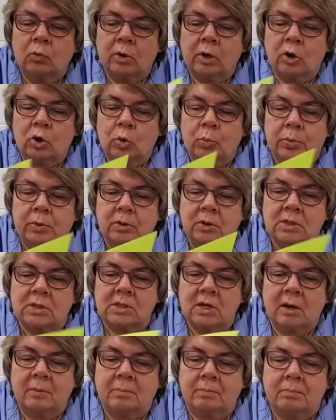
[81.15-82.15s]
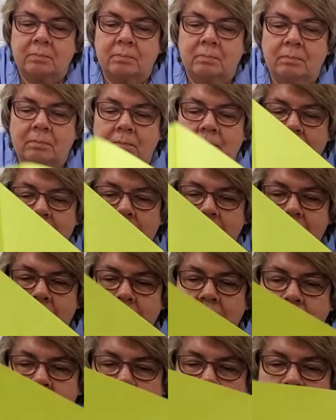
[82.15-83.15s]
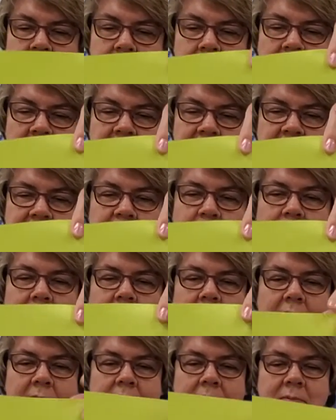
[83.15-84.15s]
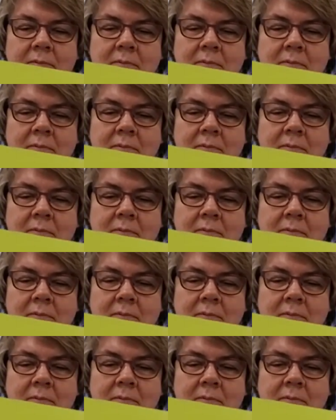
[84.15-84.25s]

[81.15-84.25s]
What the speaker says: when I open this up, I have a square.